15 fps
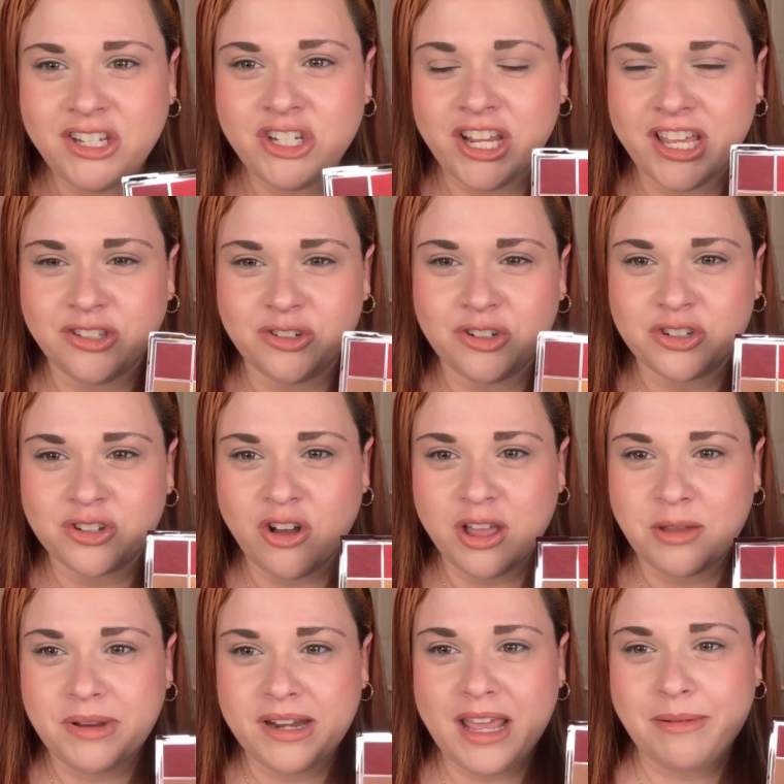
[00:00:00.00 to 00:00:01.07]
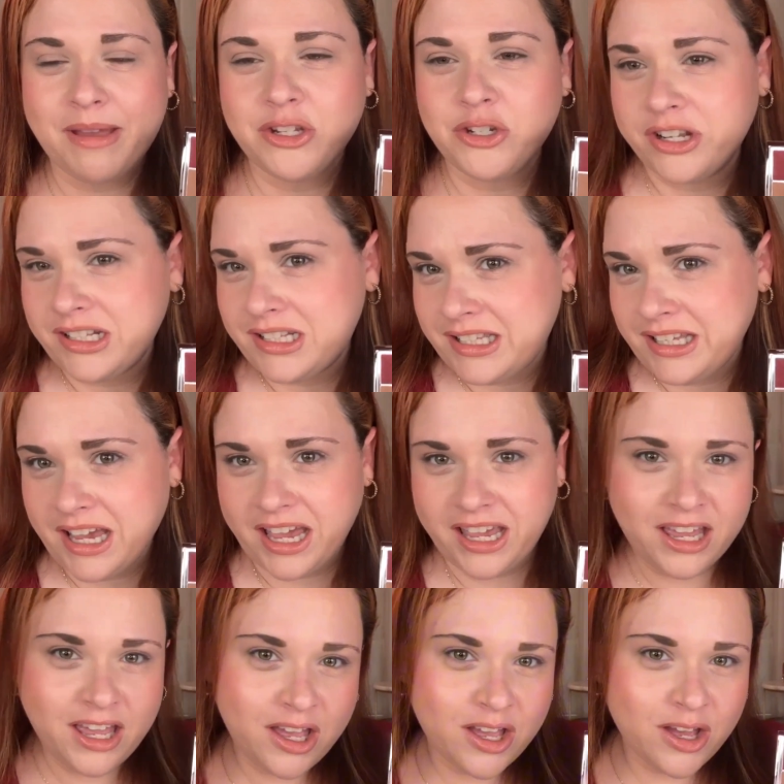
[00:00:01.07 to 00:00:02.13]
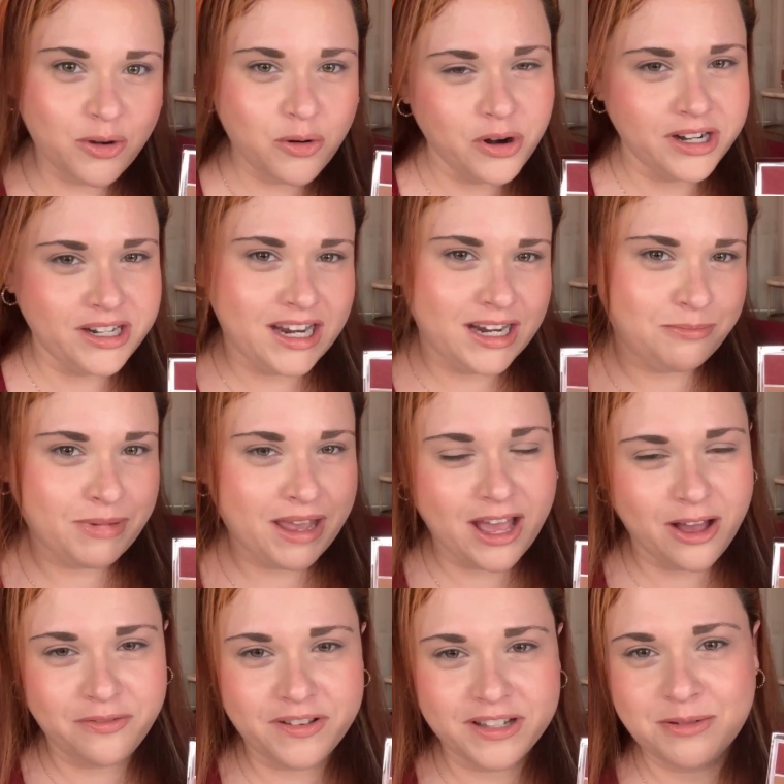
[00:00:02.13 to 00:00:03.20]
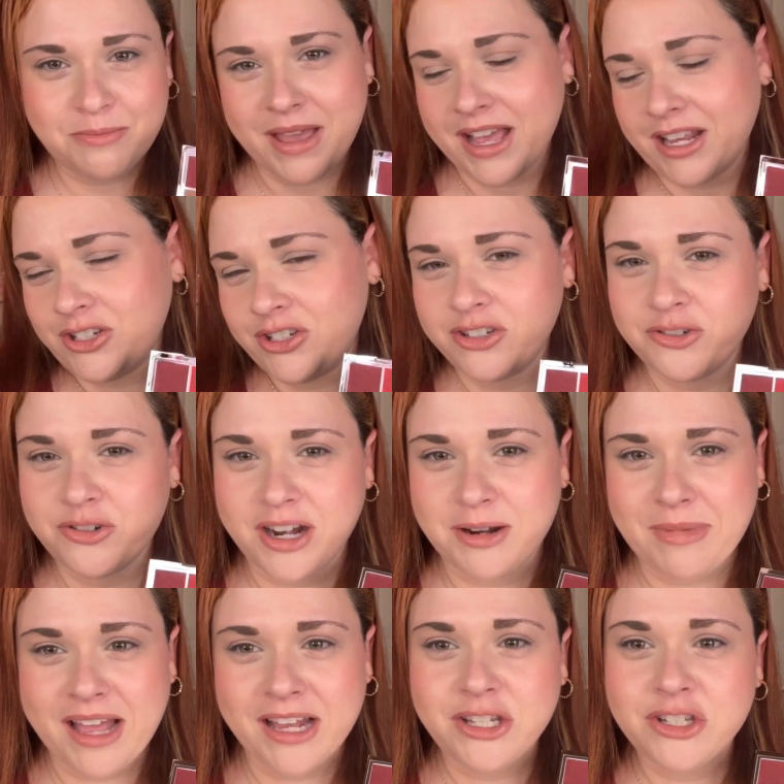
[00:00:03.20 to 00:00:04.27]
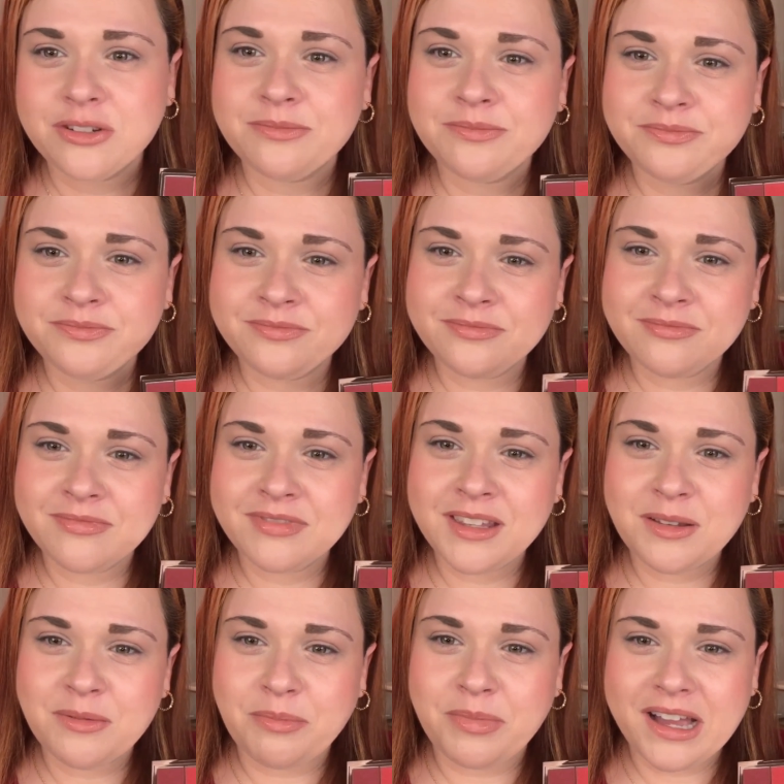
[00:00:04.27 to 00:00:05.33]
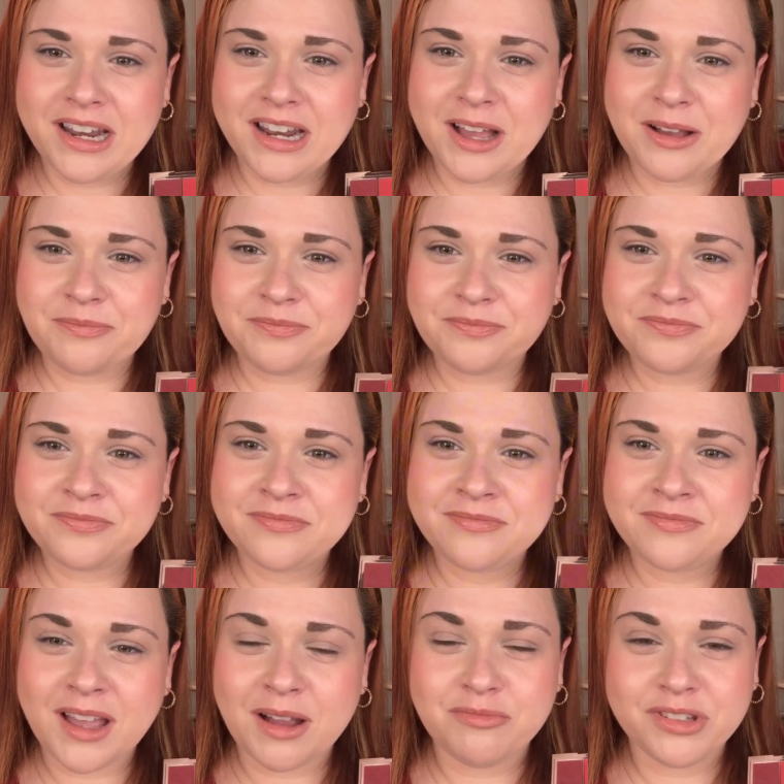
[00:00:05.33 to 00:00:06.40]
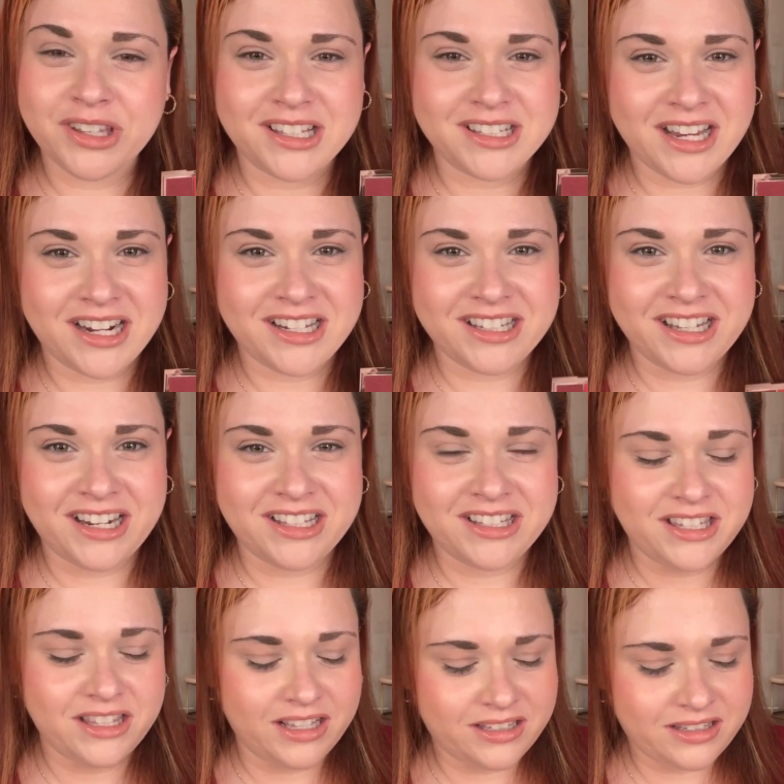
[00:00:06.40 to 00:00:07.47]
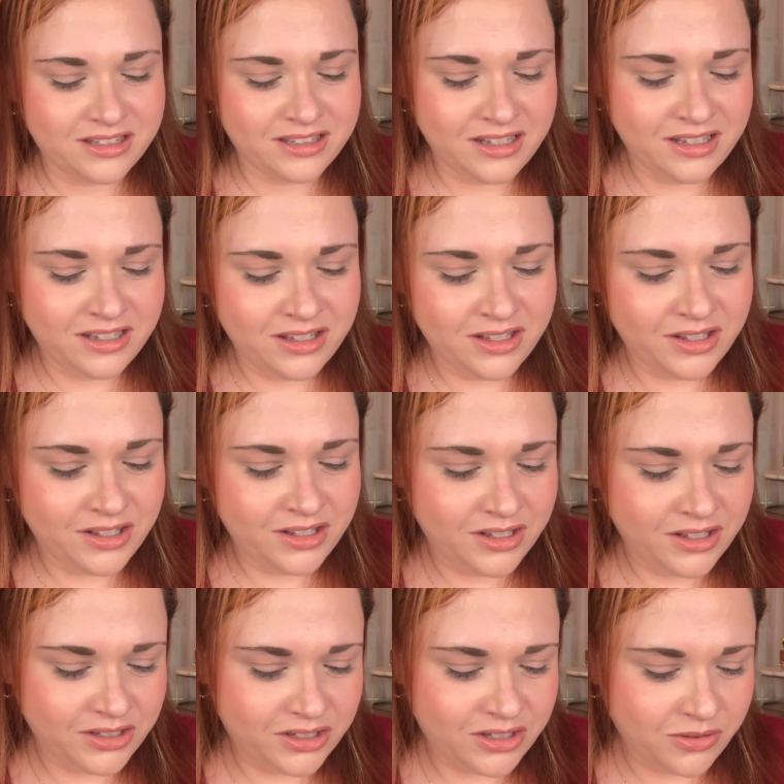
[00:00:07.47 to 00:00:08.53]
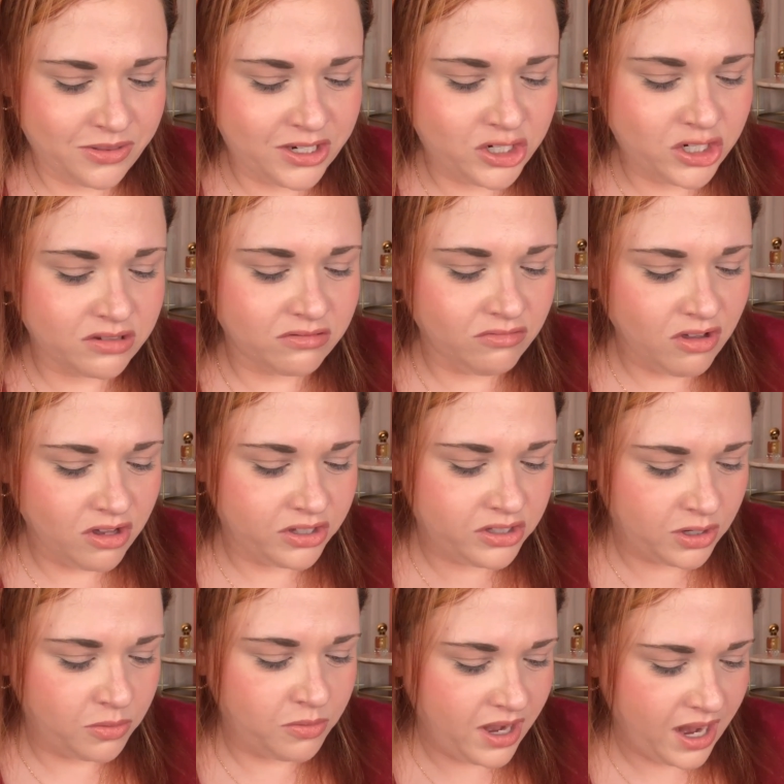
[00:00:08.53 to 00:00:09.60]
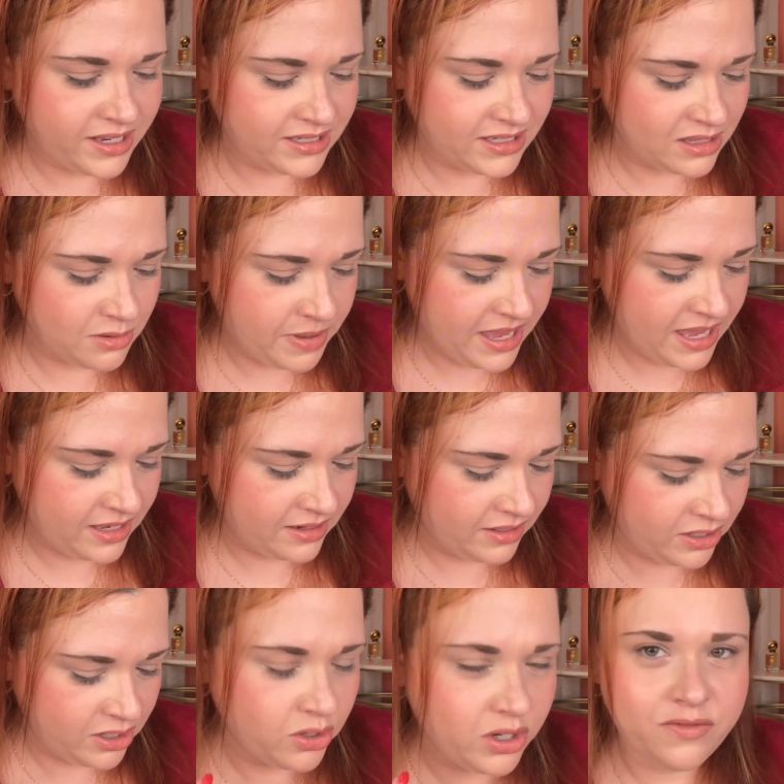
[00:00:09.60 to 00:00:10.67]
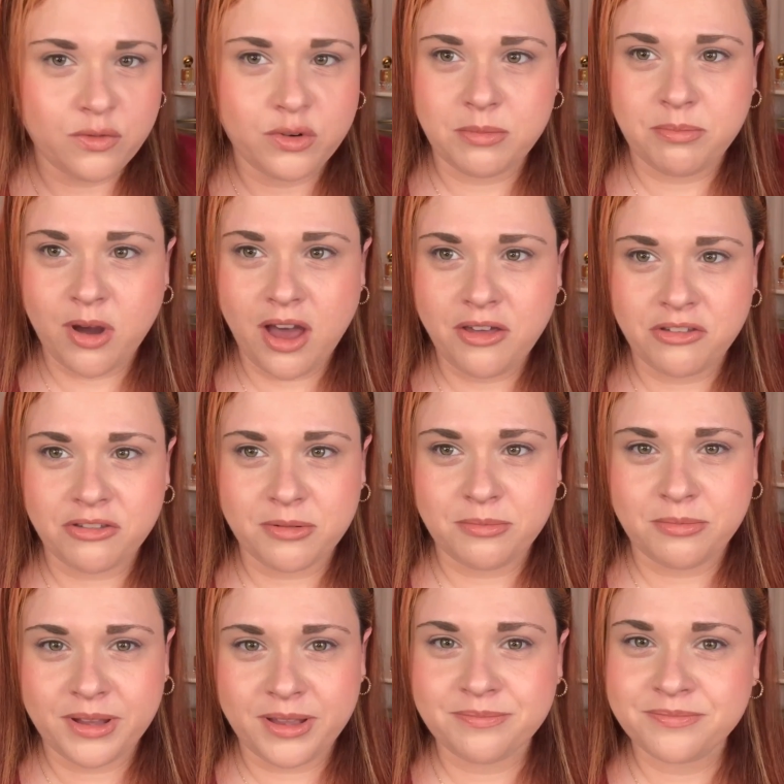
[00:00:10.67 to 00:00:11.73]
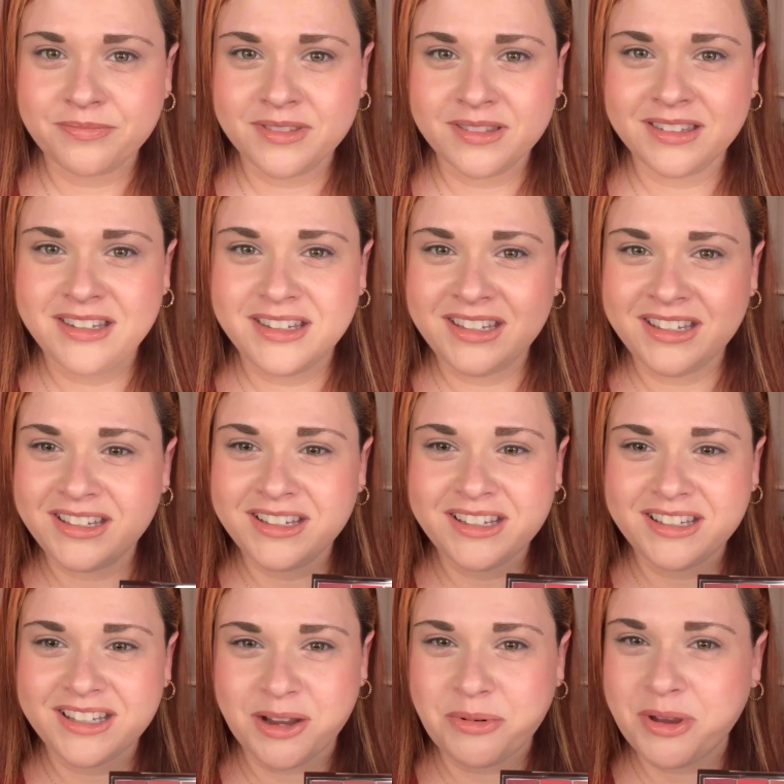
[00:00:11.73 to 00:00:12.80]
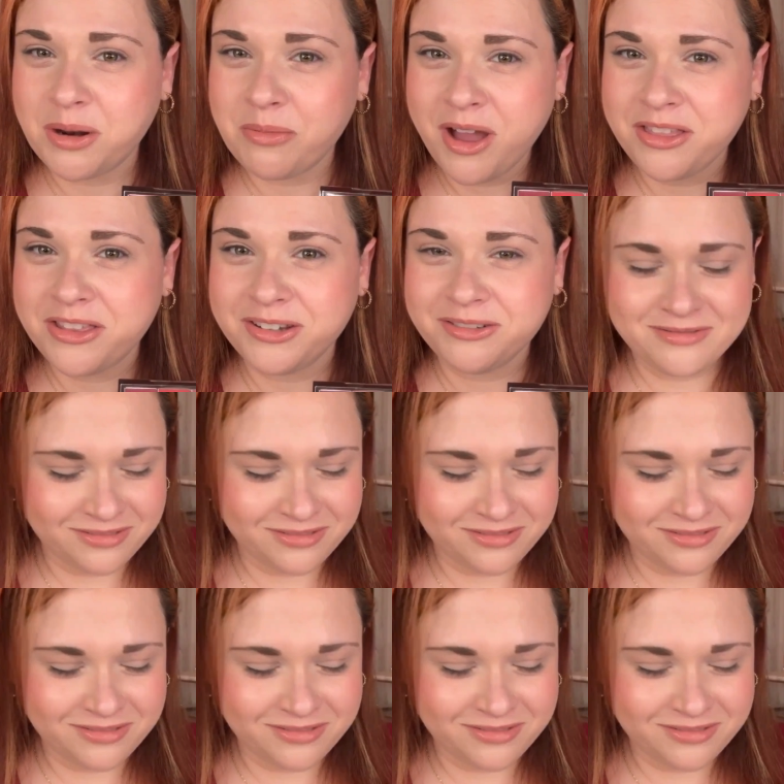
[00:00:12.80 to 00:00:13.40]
shades are just calling my name. As you can see, I coordinated my outfit to match, try to match. But I'm really excited to get into this. So they just look so nice in the pan, like you don't even want to bother them, but here we are to bother you.